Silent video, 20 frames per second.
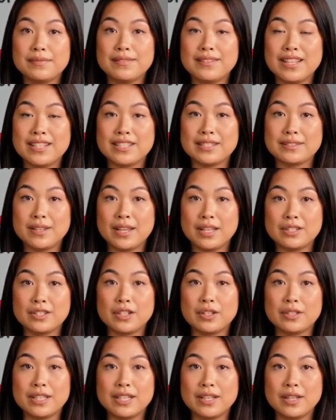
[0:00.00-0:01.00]
This is like
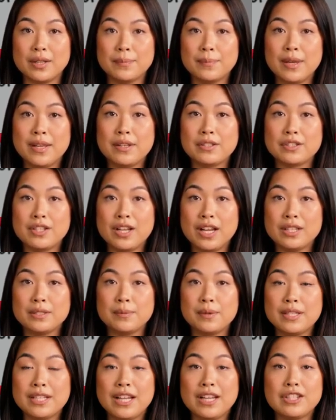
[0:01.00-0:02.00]
choosing your mode of
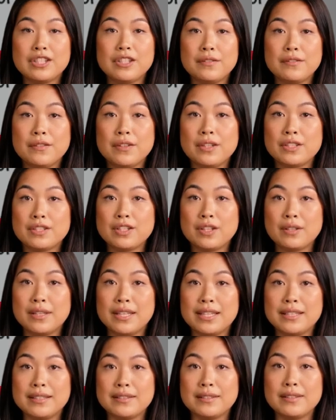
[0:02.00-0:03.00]
transportation for a
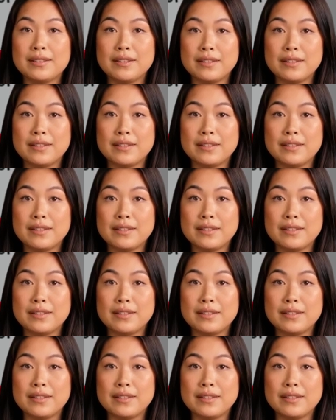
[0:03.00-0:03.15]
journey.